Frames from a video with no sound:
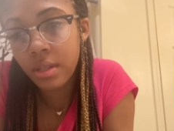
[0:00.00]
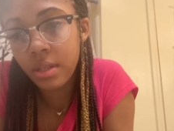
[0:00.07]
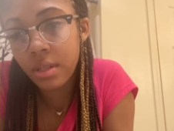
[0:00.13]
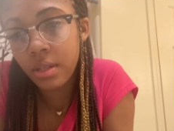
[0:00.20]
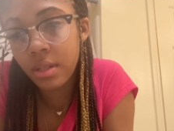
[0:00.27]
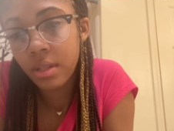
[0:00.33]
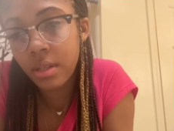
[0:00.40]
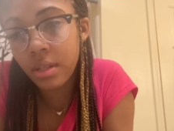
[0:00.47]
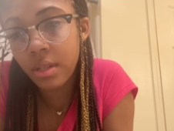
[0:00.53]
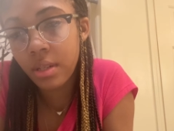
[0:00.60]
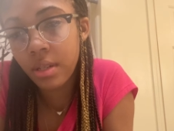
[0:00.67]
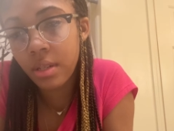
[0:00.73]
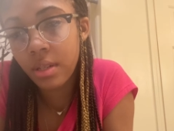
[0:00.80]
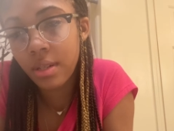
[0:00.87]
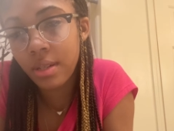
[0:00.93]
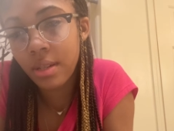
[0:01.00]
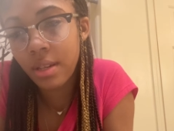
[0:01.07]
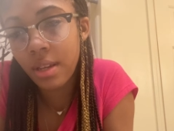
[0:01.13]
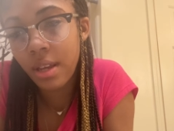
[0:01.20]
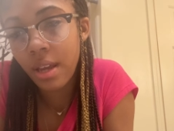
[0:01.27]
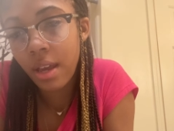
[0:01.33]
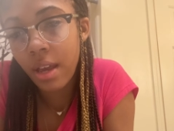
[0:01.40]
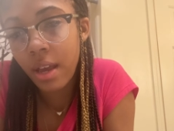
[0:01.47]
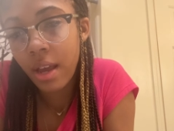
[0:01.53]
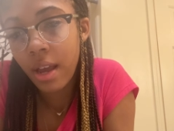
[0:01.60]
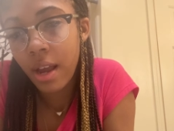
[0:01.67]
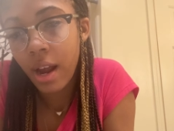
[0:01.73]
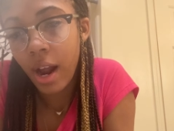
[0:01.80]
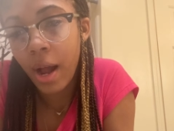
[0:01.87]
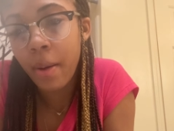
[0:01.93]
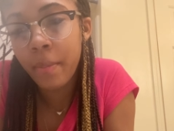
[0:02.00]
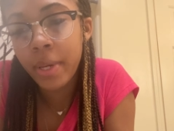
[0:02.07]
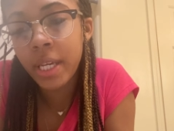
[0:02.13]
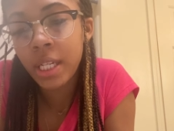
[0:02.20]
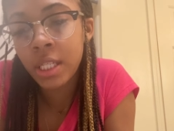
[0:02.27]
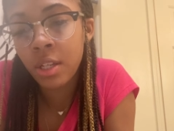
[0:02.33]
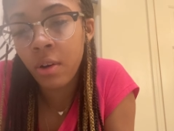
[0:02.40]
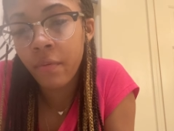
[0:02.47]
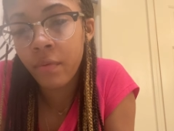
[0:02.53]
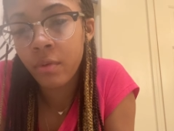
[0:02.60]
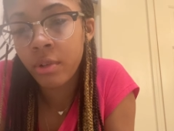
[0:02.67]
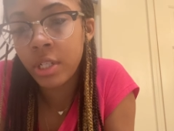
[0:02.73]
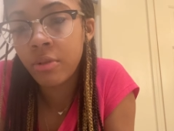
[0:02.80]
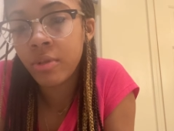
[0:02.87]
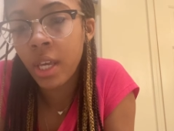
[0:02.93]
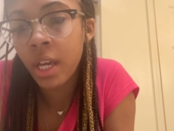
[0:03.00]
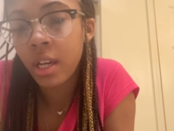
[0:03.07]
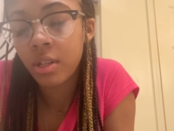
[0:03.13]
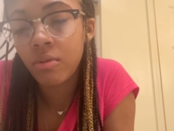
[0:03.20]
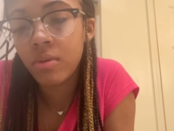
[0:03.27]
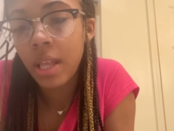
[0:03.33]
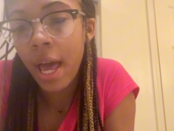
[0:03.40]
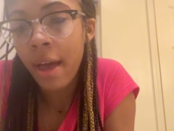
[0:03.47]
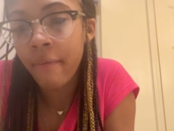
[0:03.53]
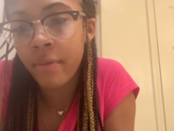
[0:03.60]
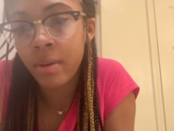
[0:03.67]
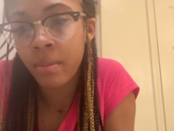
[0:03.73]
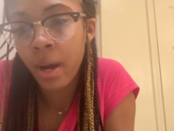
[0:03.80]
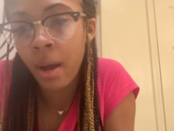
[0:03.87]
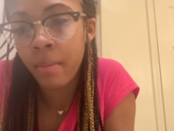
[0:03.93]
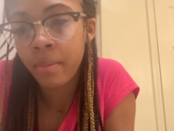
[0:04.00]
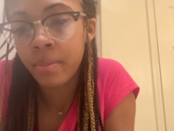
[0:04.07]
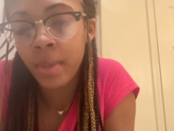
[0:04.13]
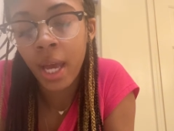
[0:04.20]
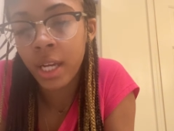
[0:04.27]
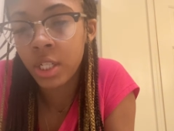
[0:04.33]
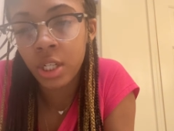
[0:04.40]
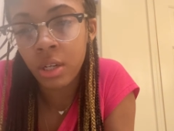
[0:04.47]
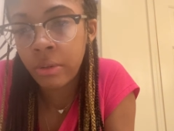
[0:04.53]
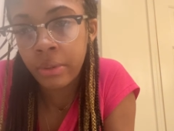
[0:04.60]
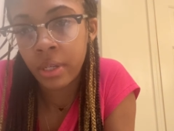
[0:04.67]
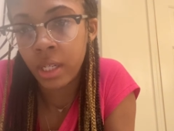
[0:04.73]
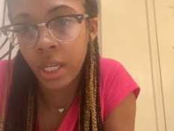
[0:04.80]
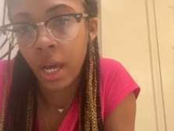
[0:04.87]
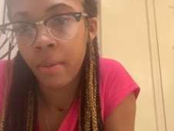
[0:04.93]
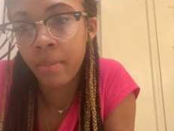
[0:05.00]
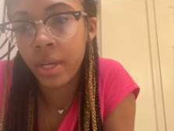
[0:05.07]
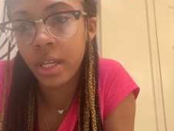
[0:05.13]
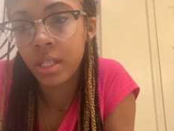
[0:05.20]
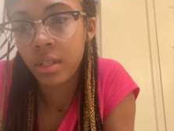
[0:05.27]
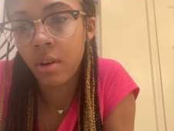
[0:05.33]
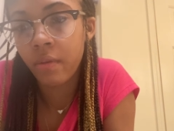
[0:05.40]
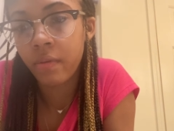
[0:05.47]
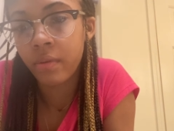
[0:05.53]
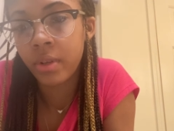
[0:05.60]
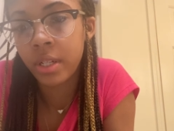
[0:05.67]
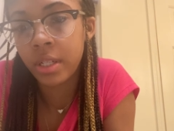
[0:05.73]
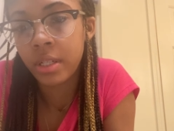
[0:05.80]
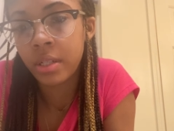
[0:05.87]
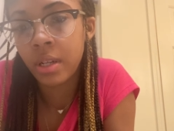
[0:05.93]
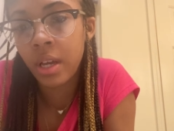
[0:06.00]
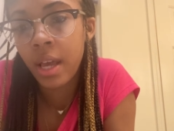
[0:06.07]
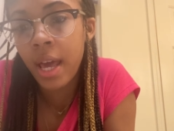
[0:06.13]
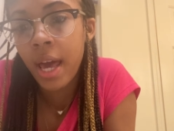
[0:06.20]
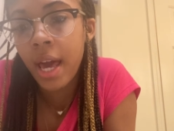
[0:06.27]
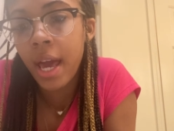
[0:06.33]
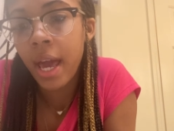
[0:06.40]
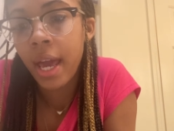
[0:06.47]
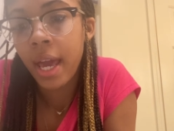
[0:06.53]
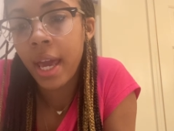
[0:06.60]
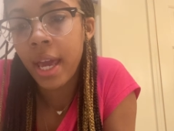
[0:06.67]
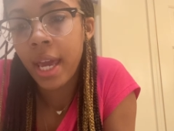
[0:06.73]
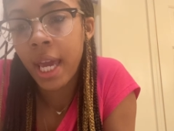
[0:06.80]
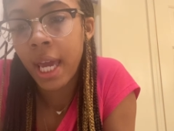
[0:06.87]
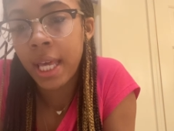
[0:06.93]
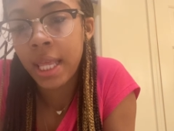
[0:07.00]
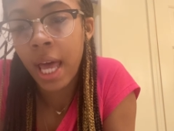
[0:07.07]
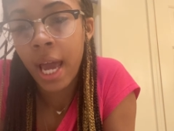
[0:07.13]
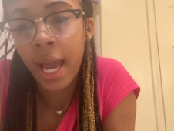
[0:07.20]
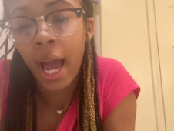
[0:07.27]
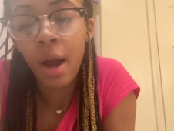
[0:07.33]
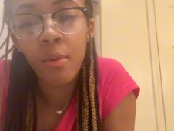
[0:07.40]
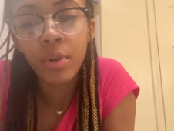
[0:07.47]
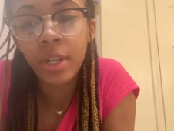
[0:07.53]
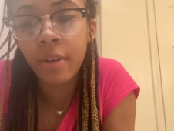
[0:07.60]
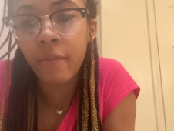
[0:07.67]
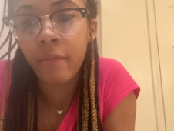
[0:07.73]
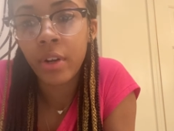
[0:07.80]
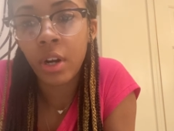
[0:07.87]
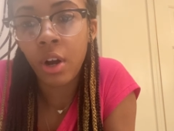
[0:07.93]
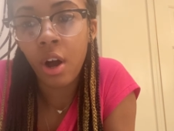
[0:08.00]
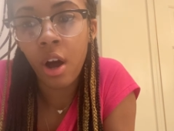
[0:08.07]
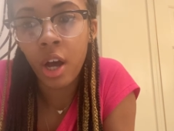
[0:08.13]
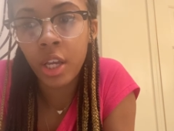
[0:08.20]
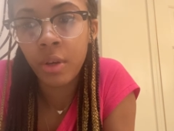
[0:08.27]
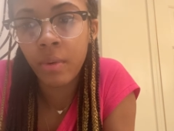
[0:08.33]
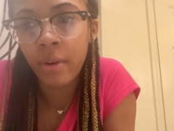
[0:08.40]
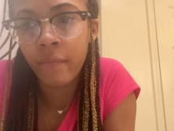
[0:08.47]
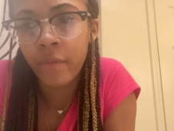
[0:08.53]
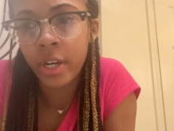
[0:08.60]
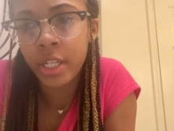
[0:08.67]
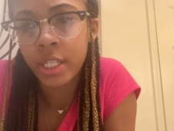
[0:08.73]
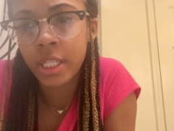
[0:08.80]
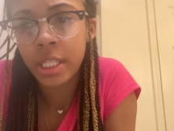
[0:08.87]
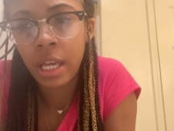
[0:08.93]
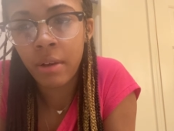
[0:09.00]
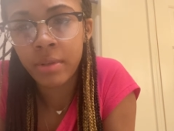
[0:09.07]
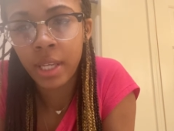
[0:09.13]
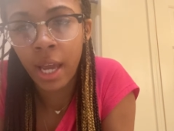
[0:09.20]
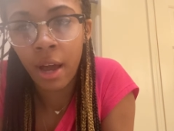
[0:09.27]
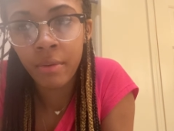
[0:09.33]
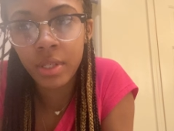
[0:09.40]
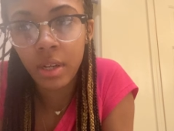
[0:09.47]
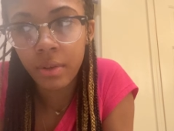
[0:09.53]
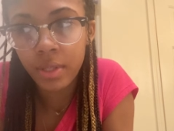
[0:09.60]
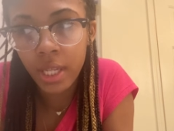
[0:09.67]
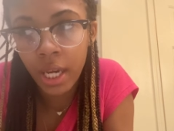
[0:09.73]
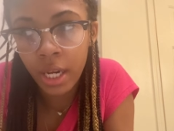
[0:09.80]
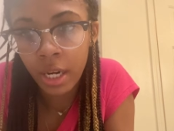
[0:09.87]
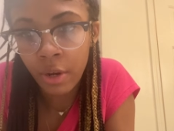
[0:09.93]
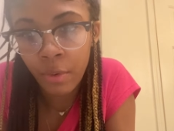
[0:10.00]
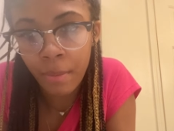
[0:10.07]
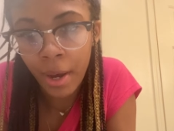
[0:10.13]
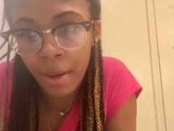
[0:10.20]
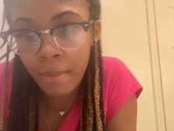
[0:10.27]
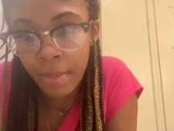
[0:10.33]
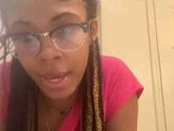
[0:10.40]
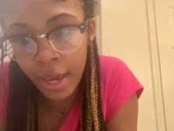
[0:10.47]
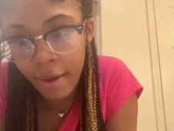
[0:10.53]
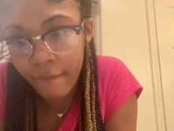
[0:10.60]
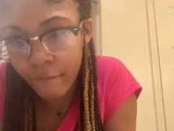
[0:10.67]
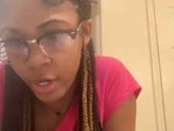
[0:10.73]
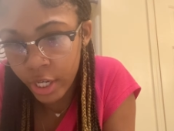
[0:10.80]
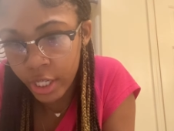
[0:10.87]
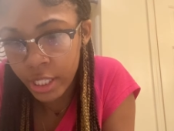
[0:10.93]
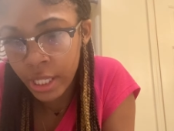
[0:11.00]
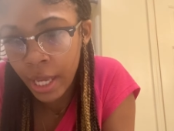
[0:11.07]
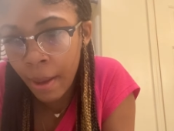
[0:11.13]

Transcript: break it off, bro. I'm being so for real. You think you laughing, but I'm not joking. I'm being so for real. And like I wasn't even finna call you at first because I was like I was gonna take it up with my man first.